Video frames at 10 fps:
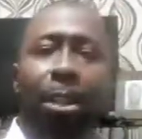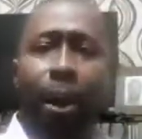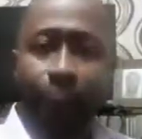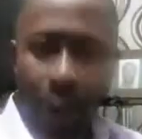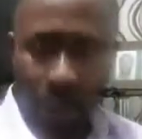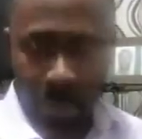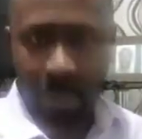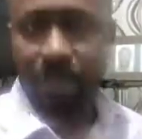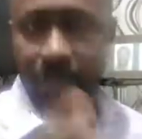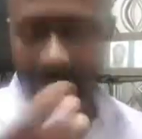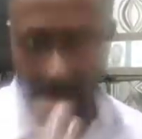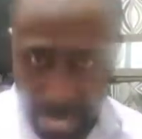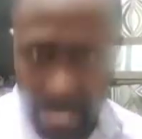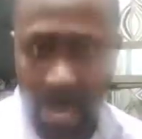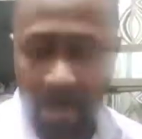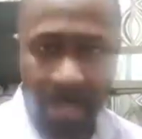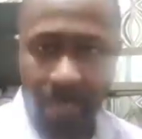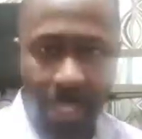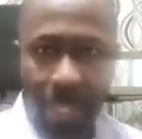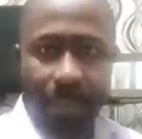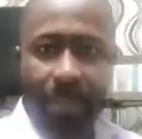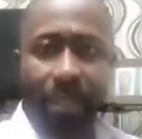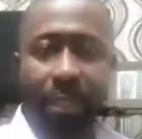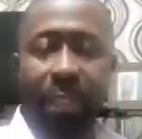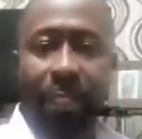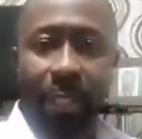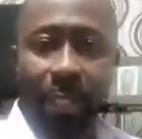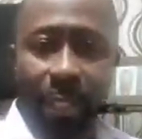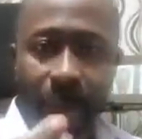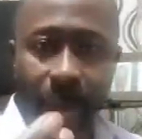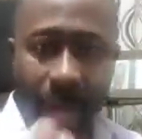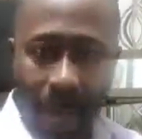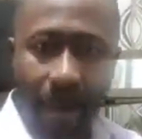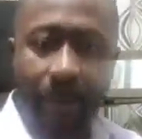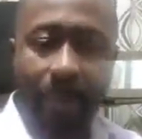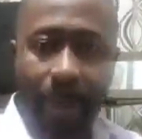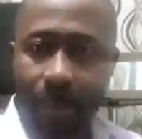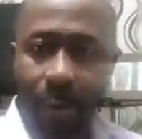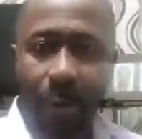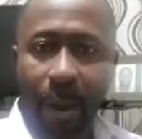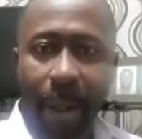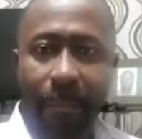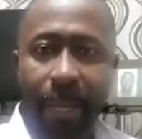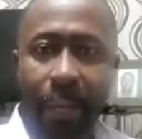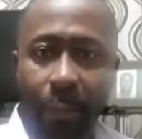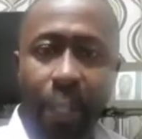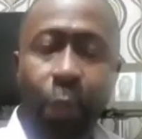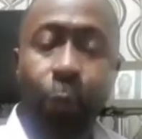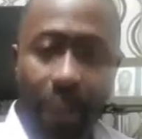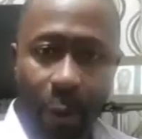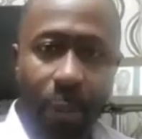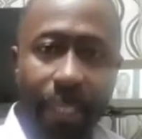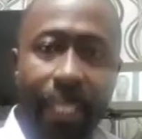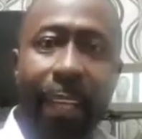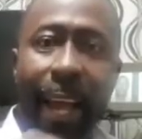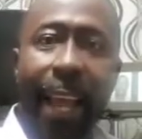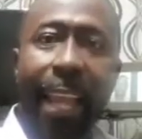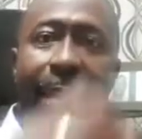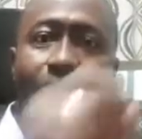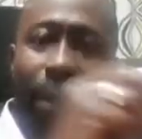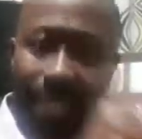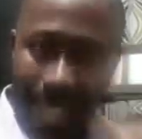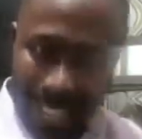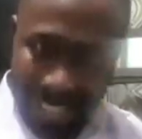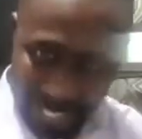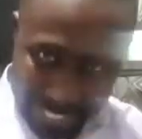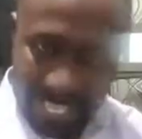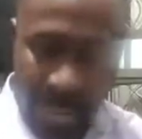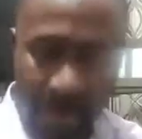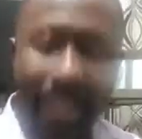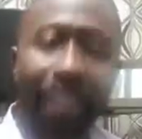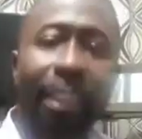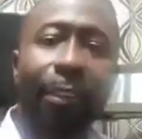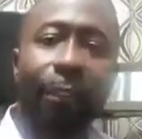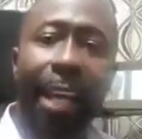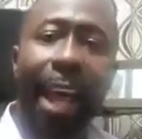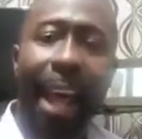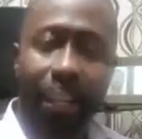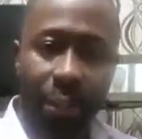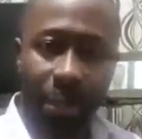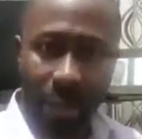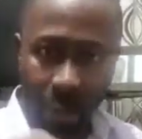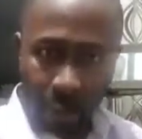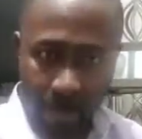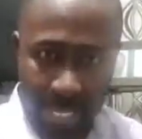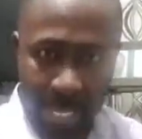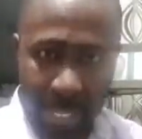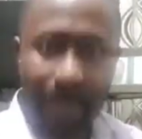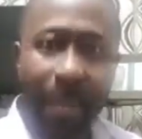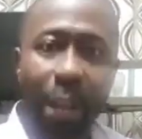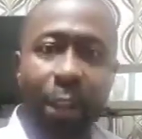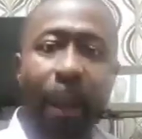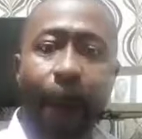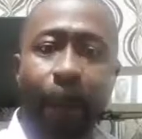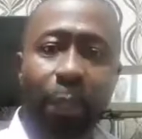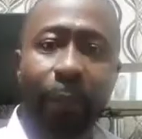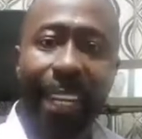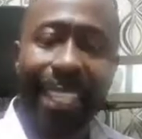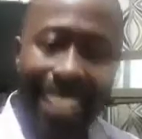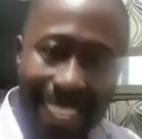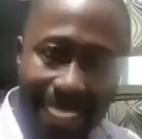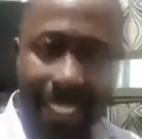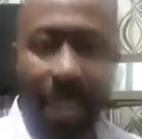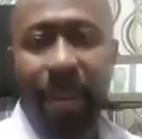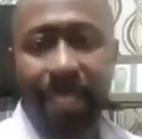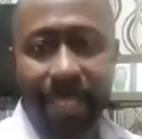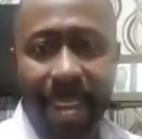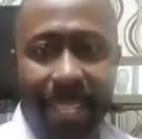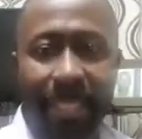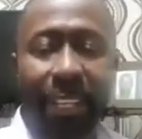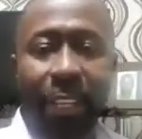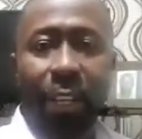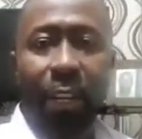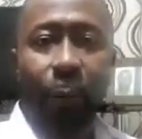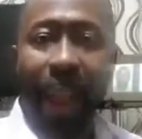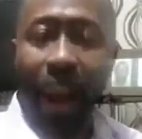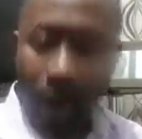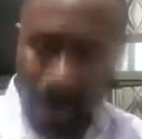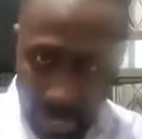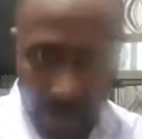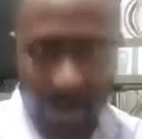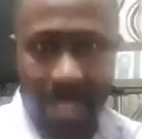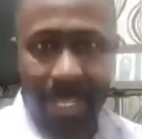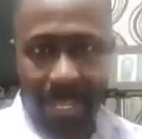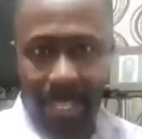Of course, again, there were divisions. We come up with a program in which we thought that it was necessary for the action to be taken because most of the deals that were signed were underrated.